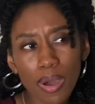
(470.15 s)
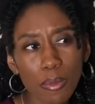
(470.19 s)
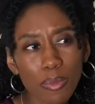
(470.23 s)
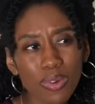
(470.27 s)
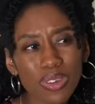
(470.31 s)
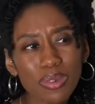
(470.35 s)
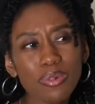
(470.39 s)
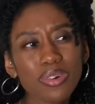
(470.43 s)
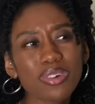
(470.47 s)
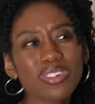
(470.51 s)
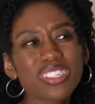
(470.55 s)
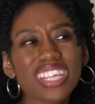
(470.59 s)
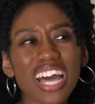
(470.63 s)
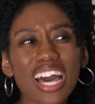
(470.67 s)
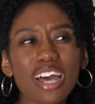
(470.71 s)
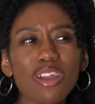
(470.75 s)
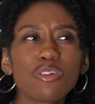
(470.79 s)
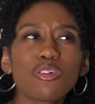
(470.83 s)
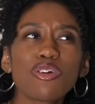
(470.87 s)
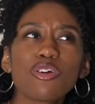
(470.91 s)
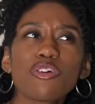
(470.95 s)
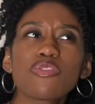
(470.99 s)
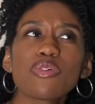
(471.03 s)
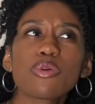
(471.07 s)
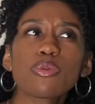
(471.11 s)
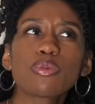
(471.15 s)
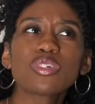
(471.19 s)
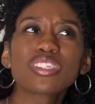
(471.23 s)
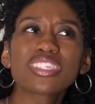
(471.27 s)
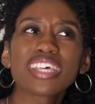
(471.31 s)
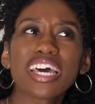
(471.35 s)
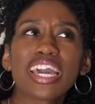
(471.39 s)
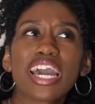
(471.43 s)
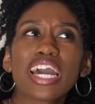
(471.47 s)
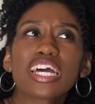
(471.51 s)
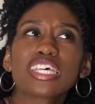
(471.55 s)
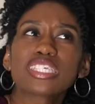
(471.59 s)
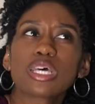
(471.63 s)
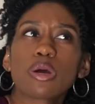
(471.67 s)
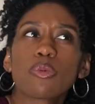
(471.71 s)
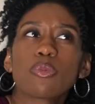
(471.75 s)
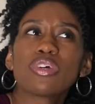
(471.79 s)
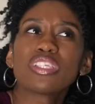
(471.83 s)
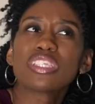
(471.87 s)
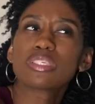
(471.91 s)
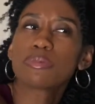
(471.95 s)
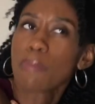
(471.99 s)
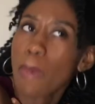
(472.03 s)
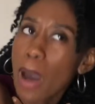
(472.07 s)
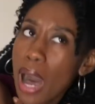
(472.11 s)
I don't know if it was like
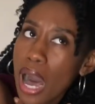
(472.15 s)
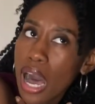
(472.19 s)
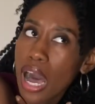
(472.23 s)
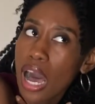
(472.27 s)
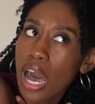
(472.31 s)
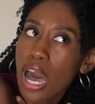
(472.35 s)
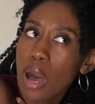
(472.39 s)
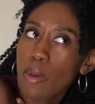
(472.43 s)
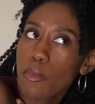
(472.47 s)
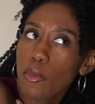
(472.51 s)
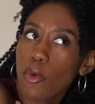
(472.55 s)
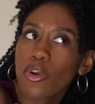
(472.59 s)
someone's mom